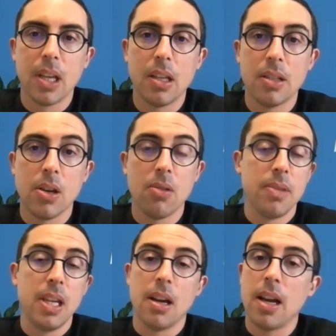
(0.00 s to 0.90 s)
So
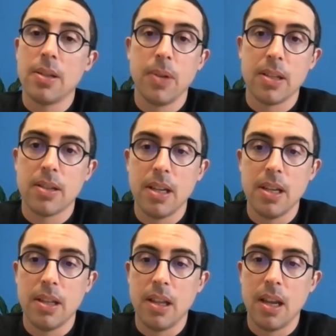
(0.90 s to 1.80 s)
yeah, as we can see,
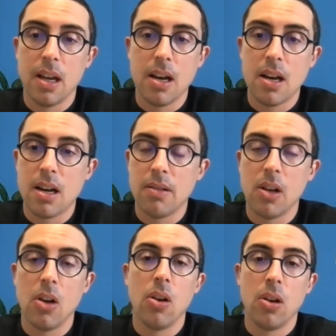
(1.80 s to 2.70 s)
there are
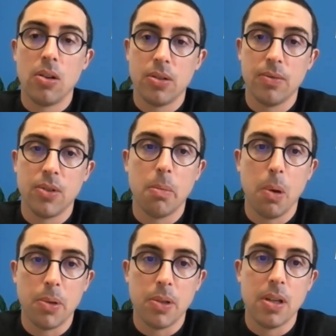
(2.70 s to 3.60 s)
lots of job
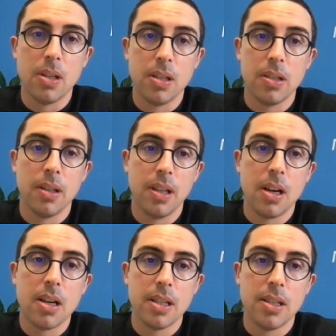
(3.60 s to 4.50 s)
opportunities in the
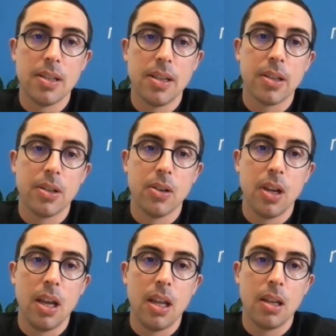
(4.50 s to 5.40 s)
IT sector,
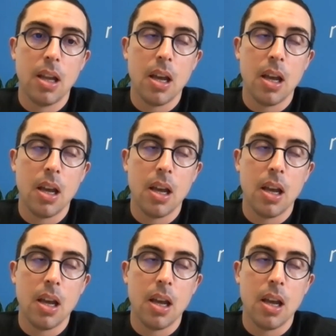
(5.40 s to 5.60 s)
and